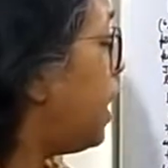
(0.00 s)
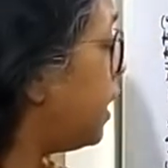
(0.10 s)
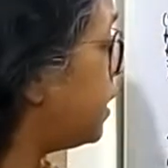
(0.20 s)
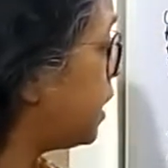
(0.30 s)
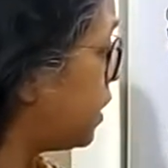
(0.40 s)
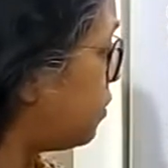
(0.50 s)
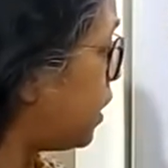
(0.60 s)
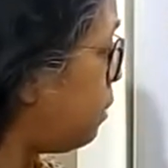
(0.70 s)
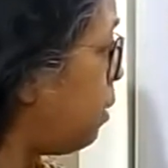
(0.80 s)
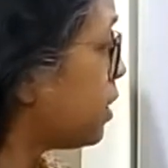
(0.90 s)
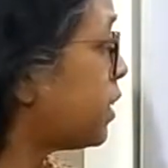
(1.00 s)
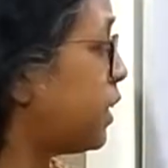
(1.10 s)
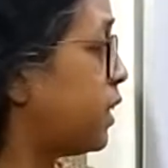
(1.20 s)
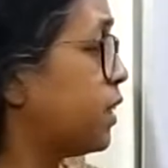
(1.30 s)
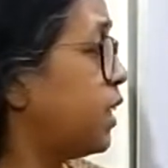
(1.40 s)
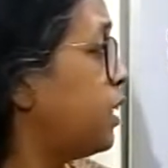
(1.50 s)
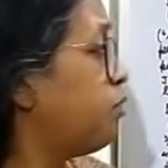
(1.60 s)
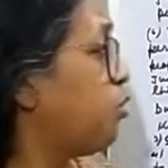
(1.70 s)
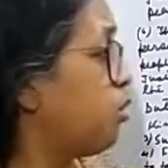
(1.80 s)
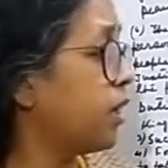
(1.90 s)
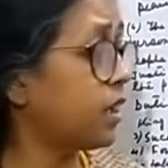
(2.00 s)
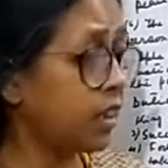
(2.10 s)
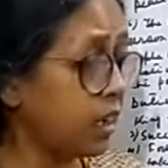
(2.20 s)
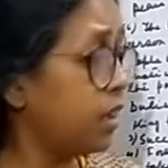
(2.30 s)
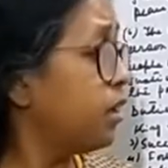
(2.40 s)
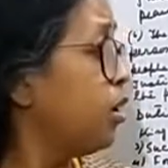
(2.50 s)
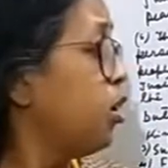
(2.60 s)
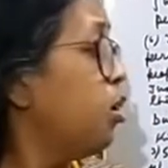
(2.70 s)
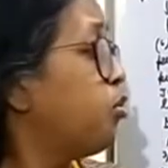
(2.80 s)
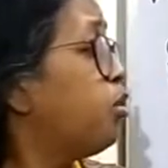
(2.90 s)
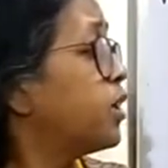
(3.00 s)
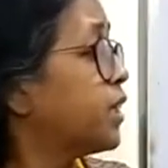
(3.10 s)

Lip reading: And it is very much necessary for a king for